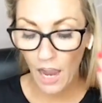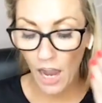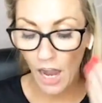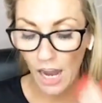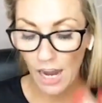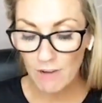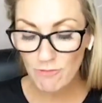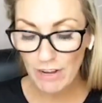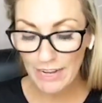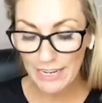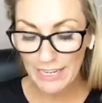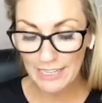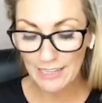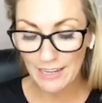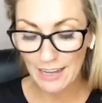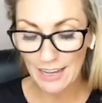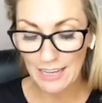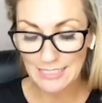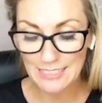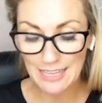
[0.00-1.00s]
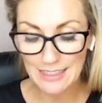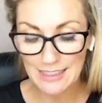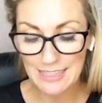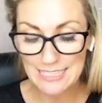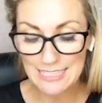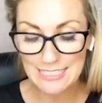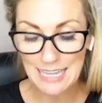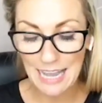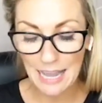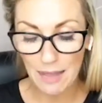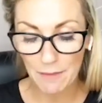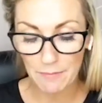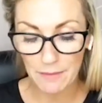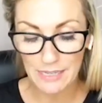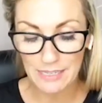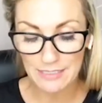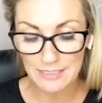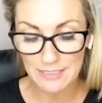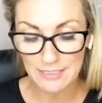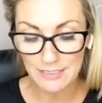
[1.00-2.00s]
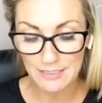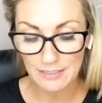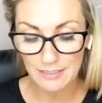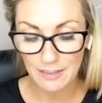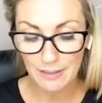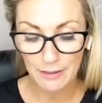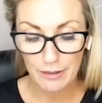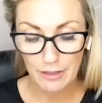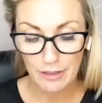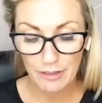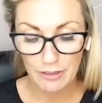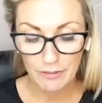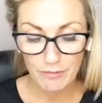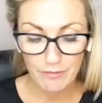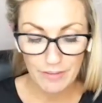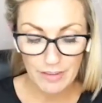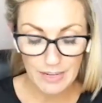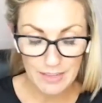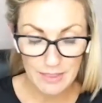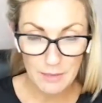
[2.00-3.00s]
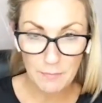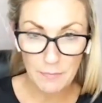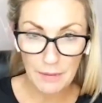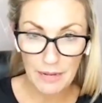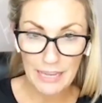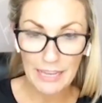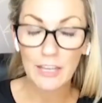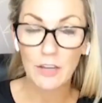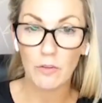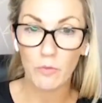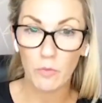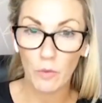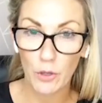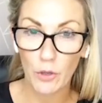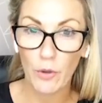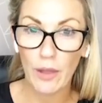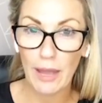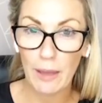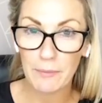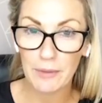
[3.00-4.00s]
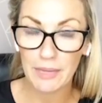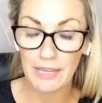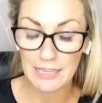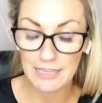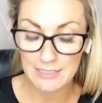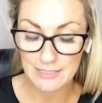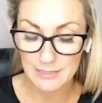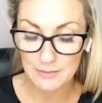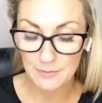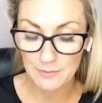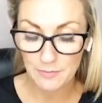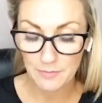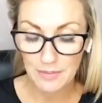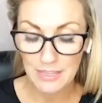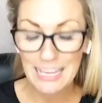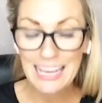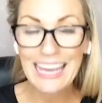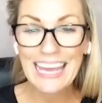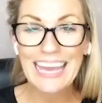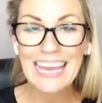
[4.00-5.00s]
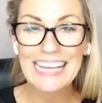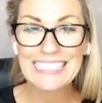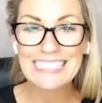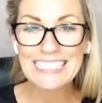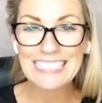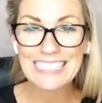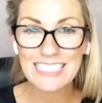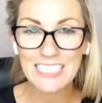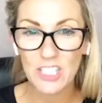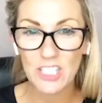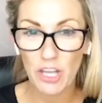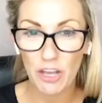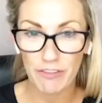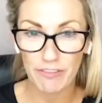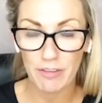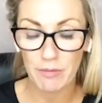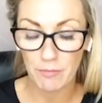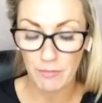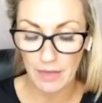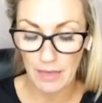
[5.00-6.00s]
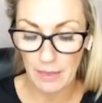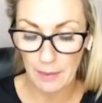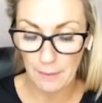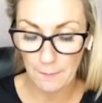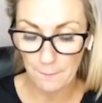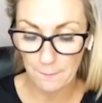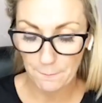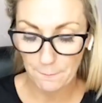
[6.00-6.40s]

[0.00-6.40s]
I recognise that this habit, fill in the blank of what your habit is, isn't serving me.